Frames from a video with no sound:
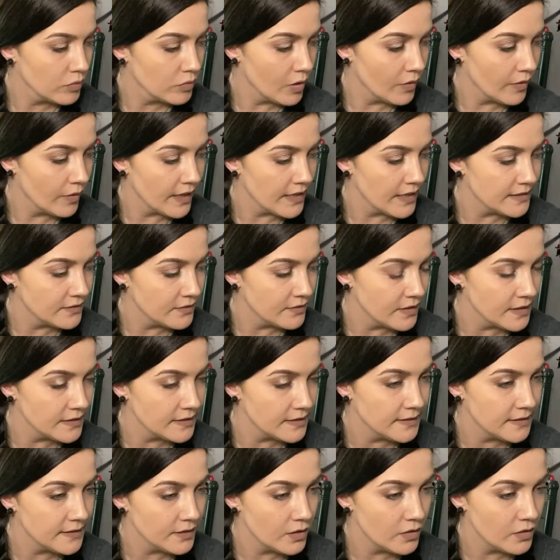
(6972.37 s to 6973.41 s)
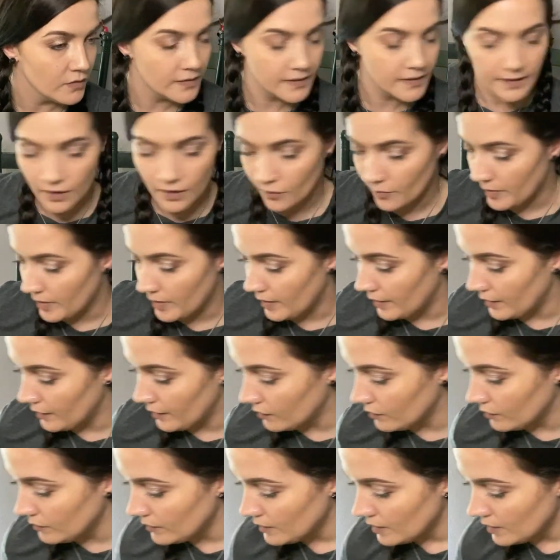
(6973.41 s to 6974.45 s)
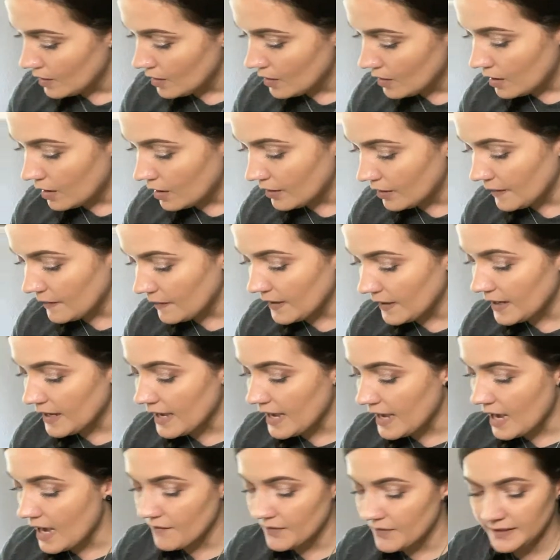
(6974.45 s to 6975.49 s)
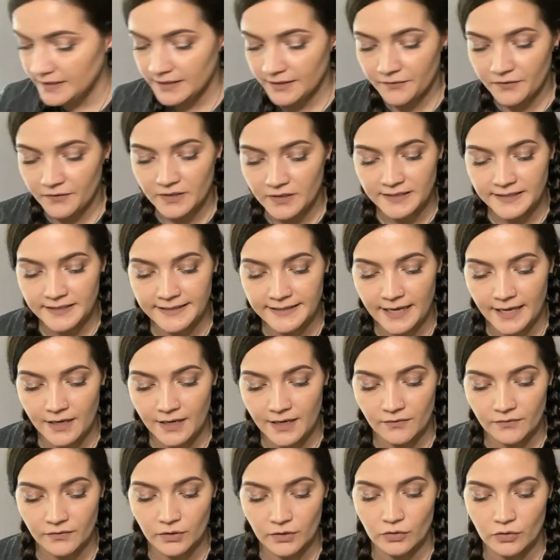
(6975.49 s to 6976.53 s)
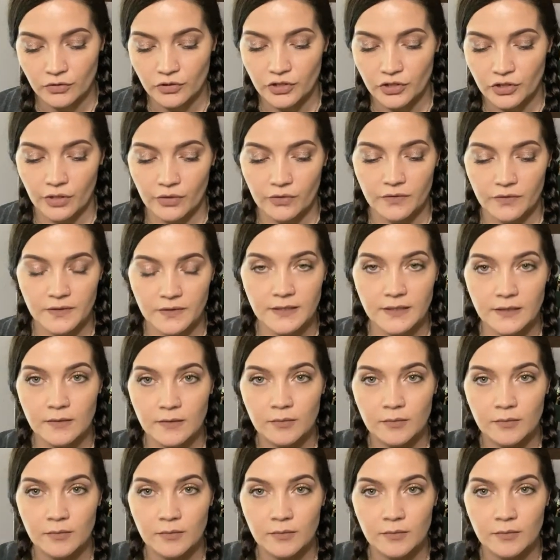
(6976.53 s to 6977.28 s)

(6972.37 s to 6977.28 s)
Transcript: Okay, so that's the no cell pile. All right, then I have a different set of little shoes. It's like